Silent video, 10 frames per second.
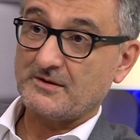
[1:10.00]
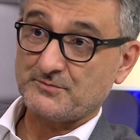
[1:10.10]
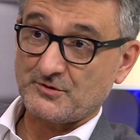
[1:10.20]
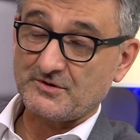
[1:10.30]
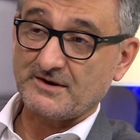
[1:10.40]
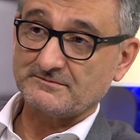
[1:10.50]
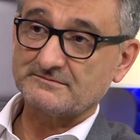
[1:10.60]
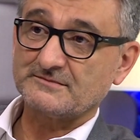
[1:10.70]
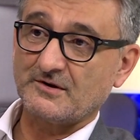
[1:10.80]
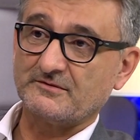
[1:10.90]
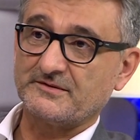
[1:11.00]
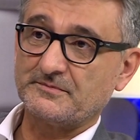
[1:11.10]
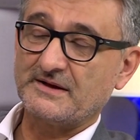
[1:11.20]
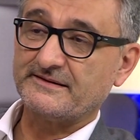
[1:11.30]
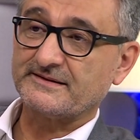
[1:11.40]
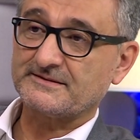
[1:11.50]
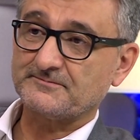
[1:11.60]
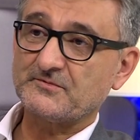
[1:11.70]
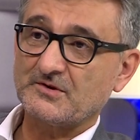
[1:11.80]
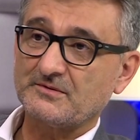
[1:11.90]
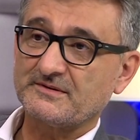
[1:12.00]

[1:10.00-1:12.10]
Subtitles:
program on the planet. So